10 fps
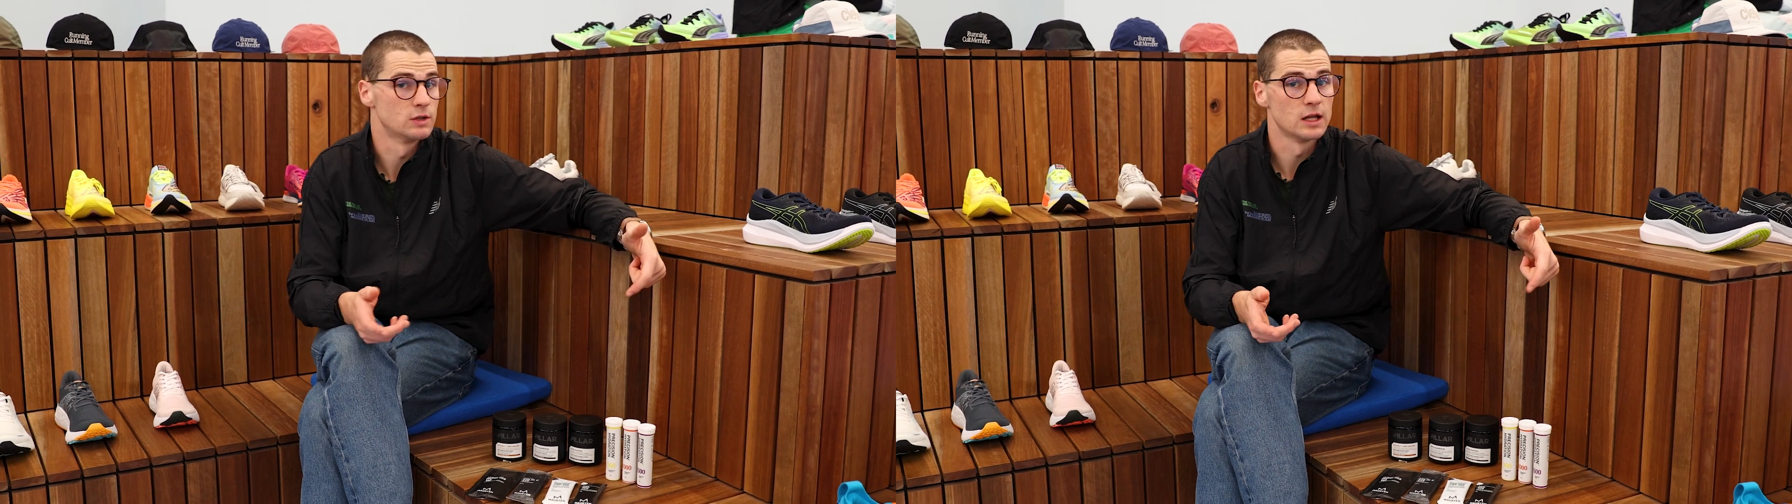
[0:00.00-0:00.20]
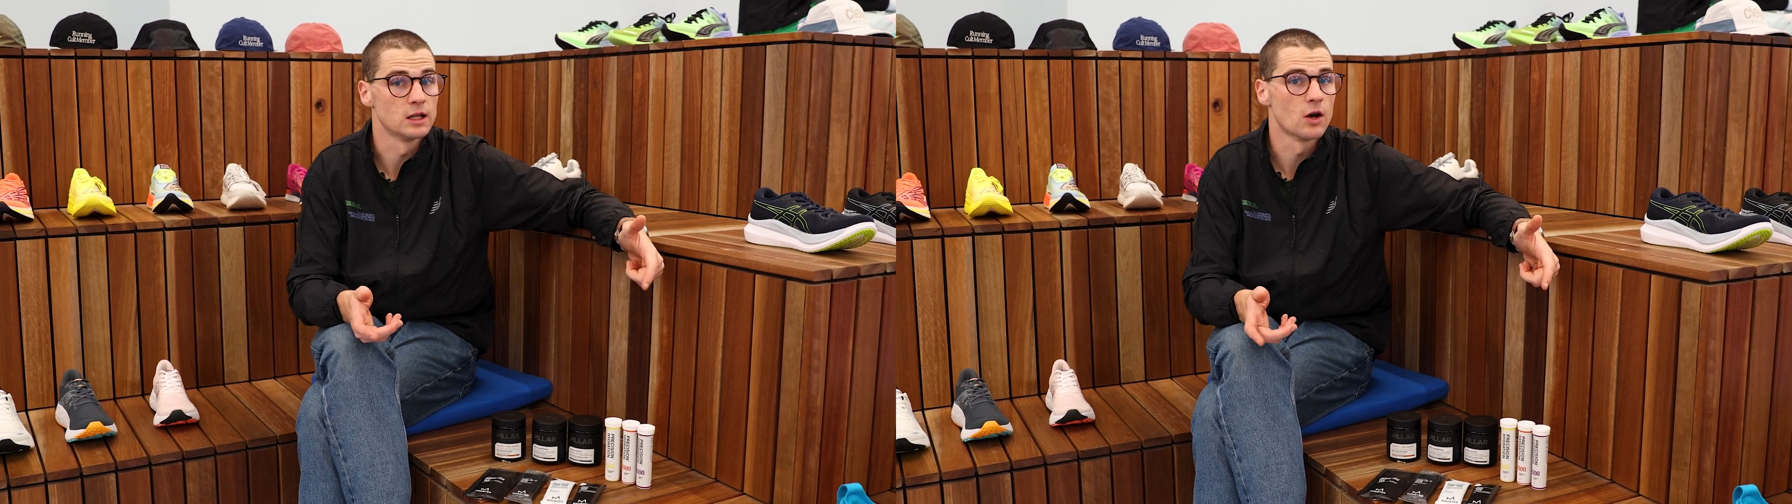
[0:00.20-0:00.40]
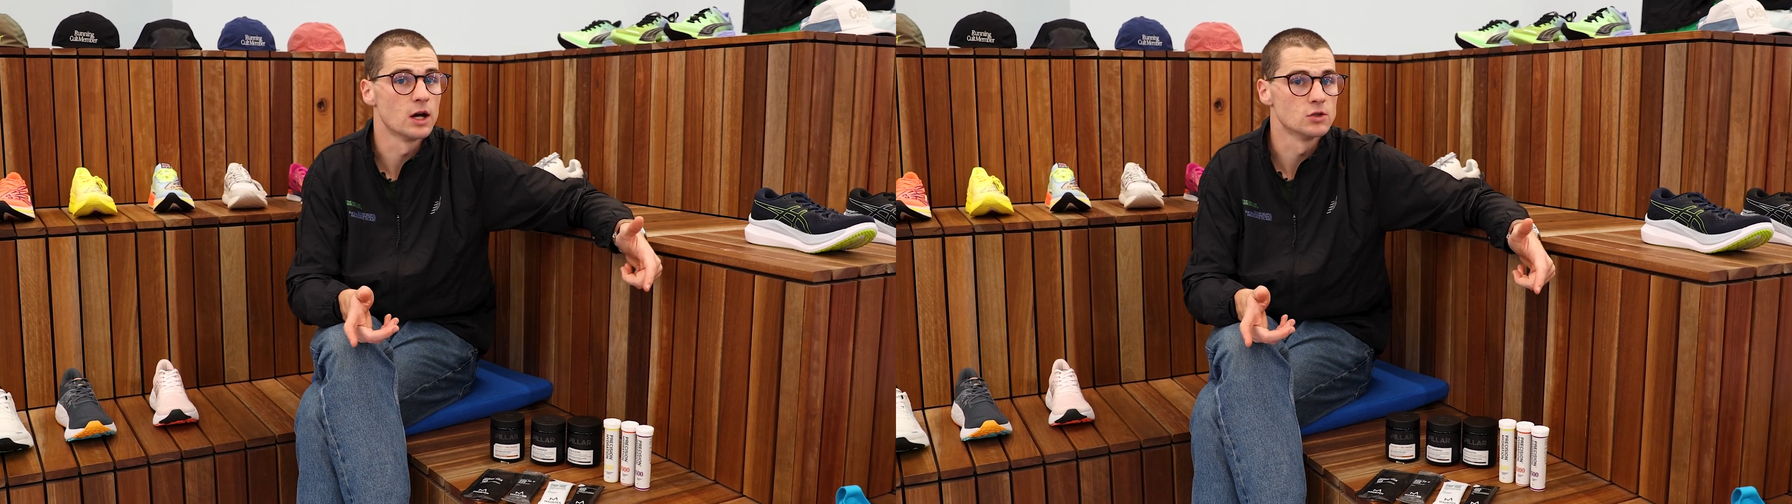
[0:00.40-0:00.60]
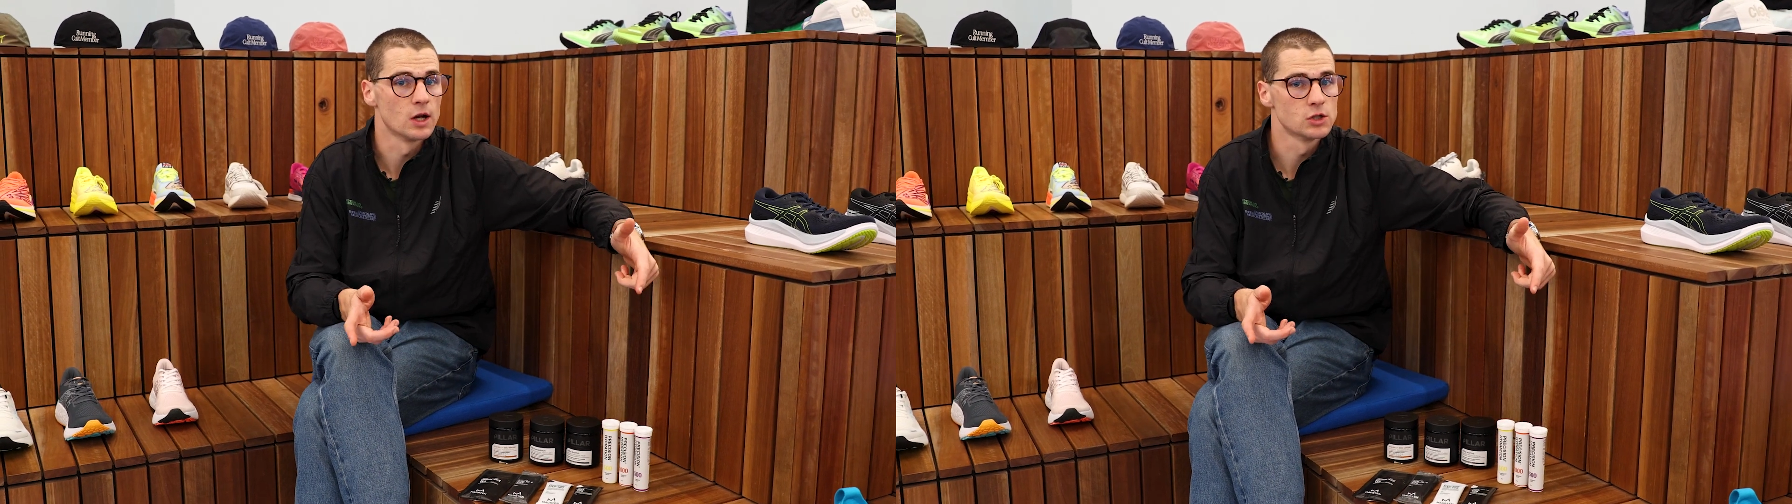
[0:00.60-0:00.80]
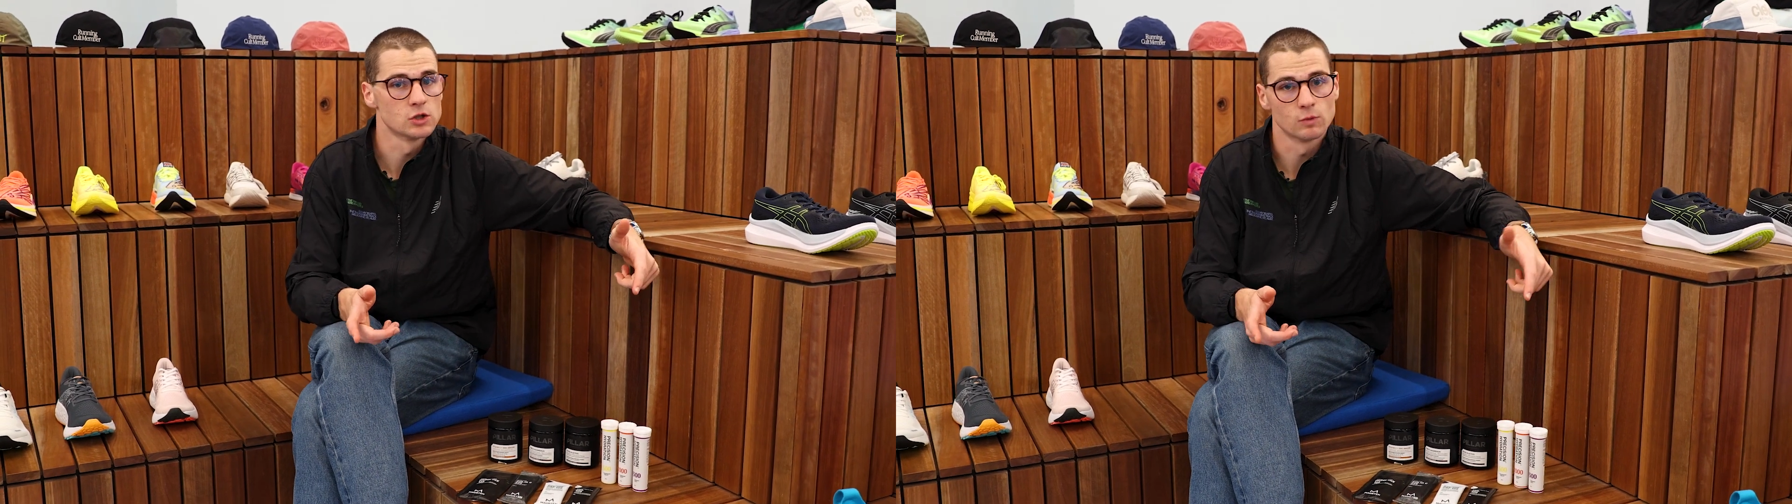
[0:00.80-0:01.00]
daily
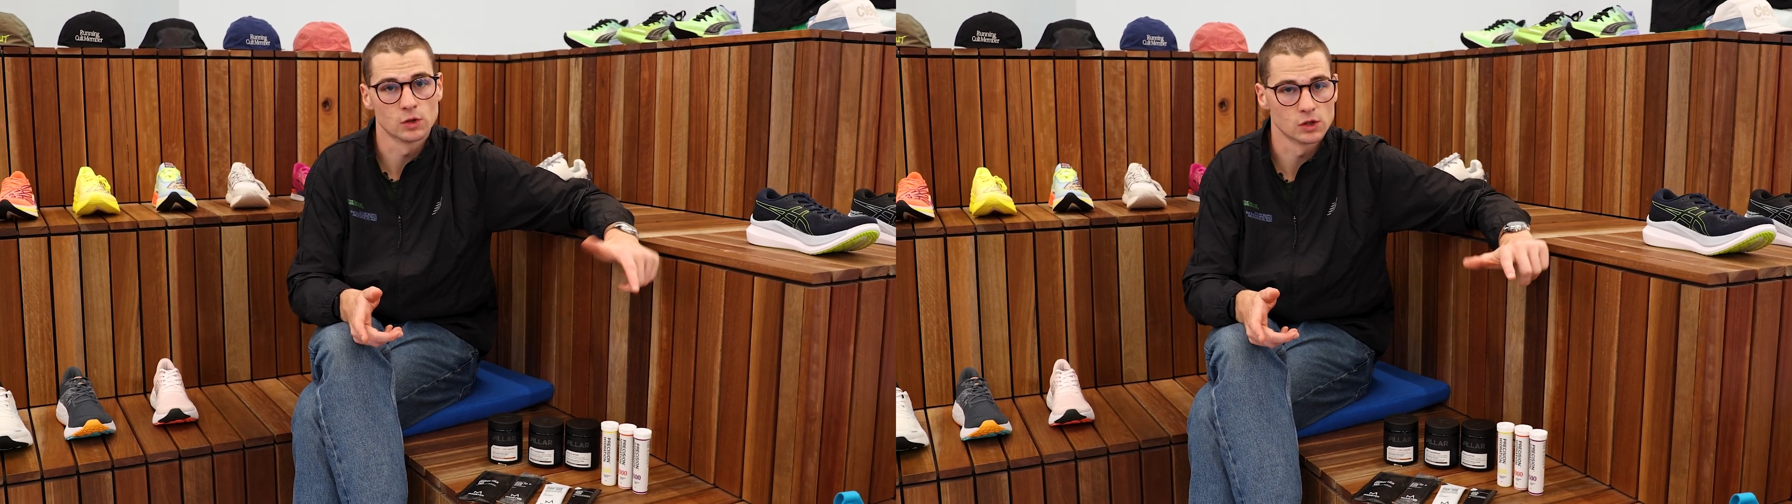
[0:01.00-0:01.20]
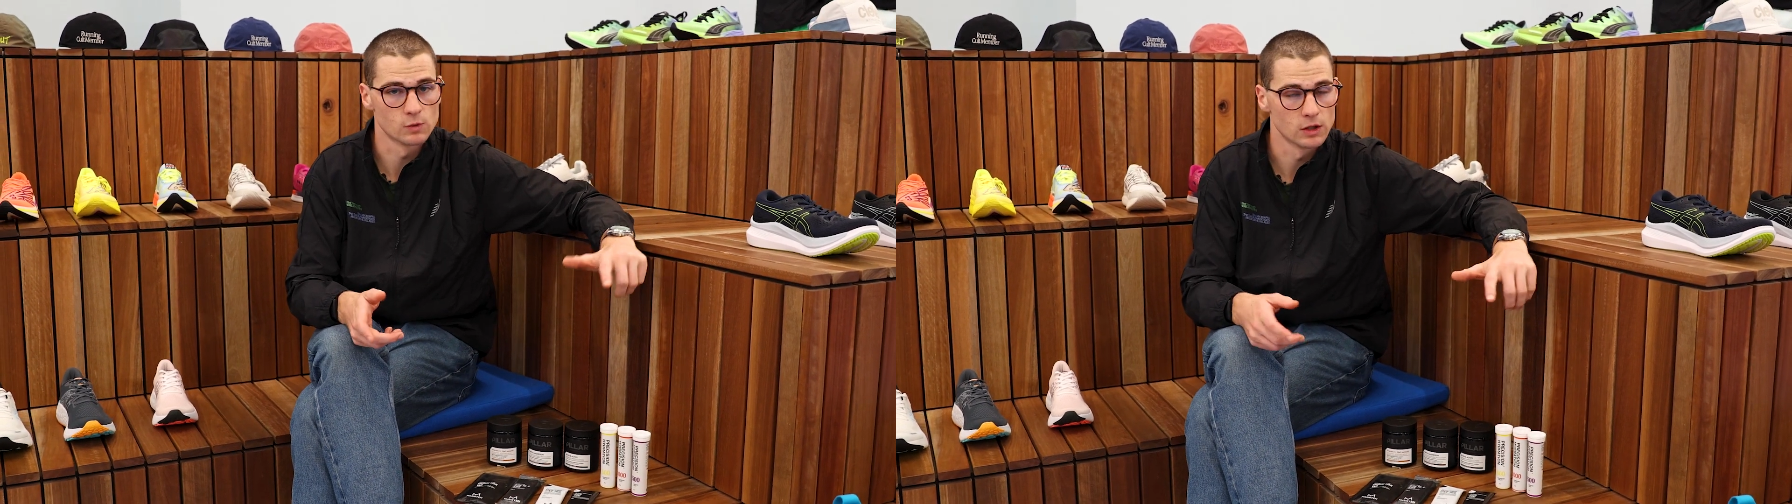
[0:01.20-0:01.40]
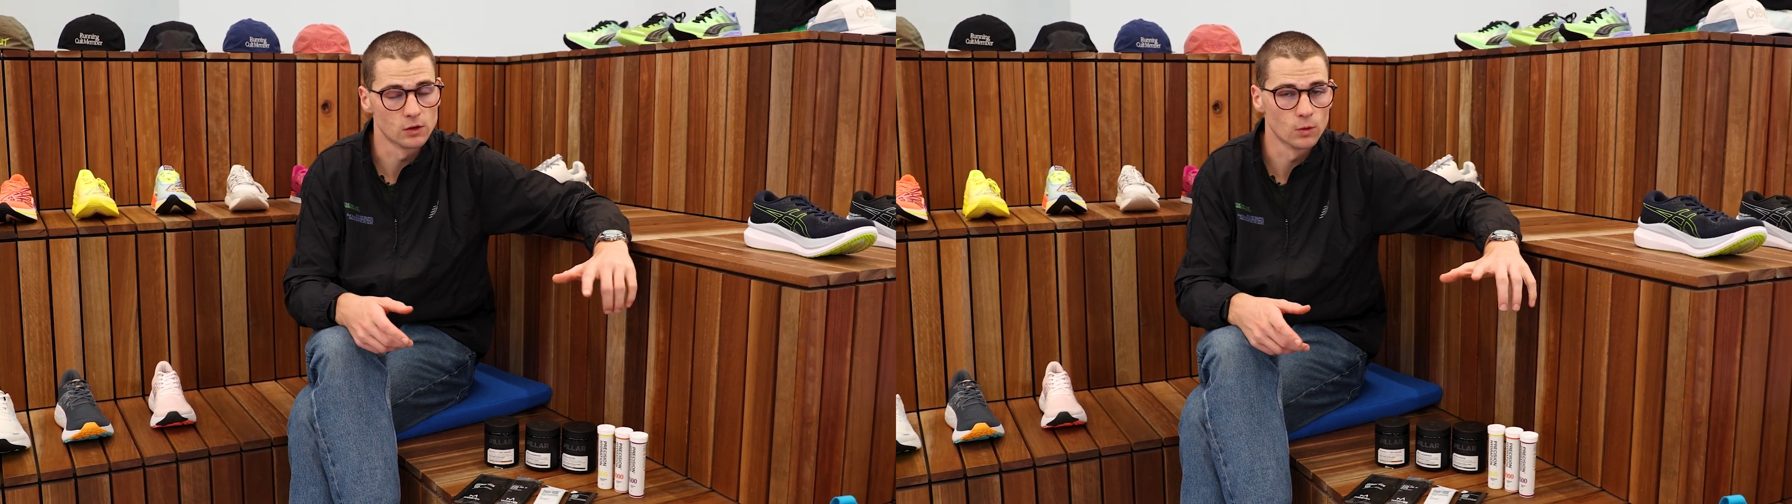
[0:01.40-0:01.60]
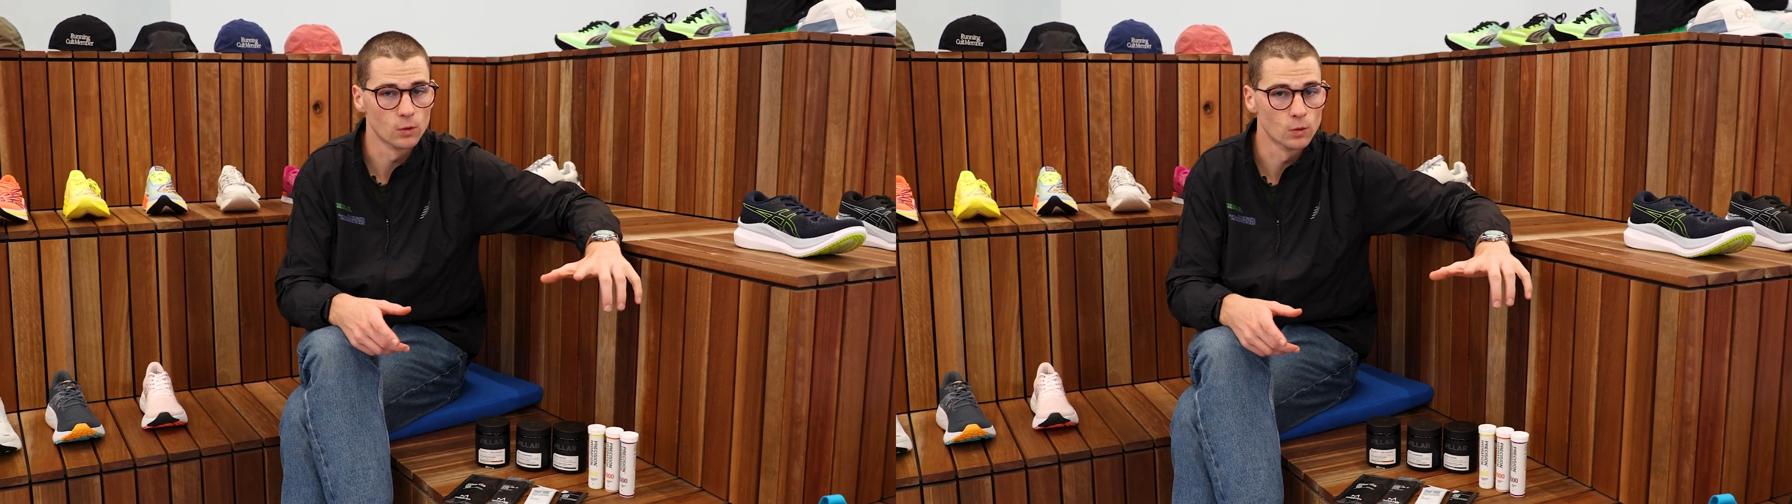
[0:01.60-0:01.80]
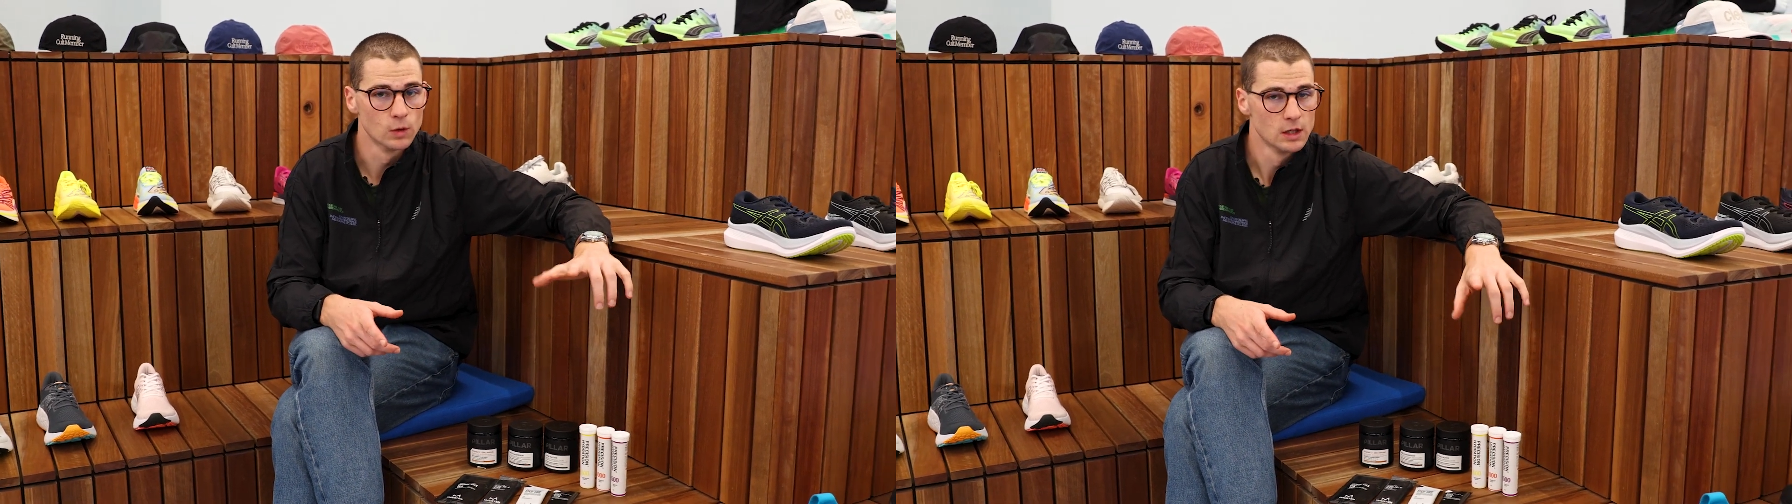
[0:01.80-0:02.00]
hydration, because we are
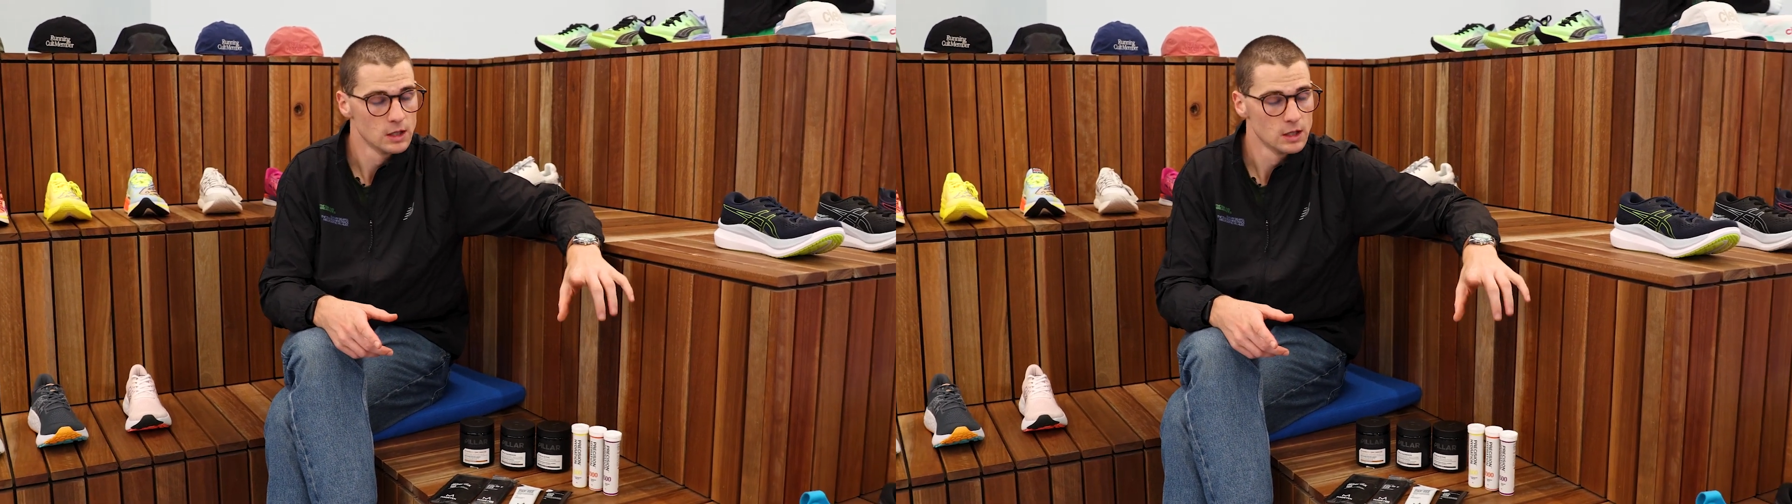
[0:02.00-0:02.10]
all